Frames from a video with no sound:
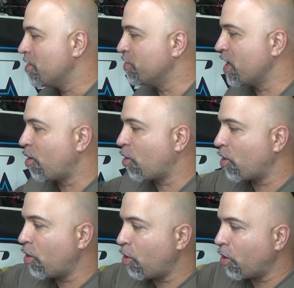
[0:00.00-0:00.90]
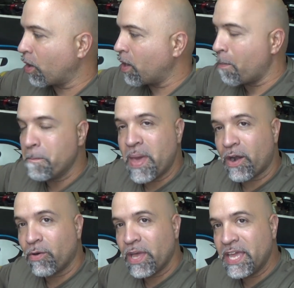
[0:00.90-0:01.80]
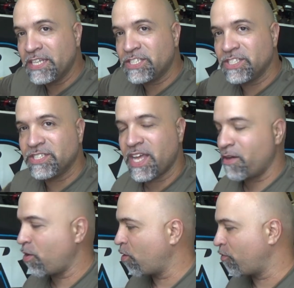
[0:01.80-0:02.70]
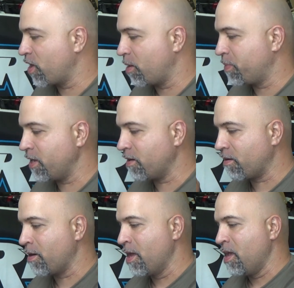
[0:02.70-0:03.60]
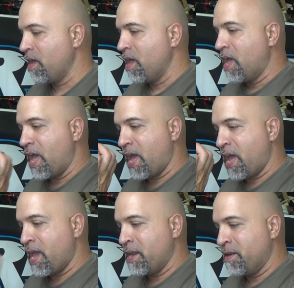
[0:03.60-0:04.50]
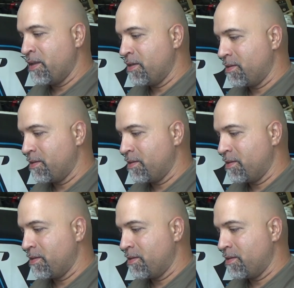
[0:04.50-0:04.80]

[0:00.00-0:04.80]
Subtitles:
They are on metal hinges that are right up here. And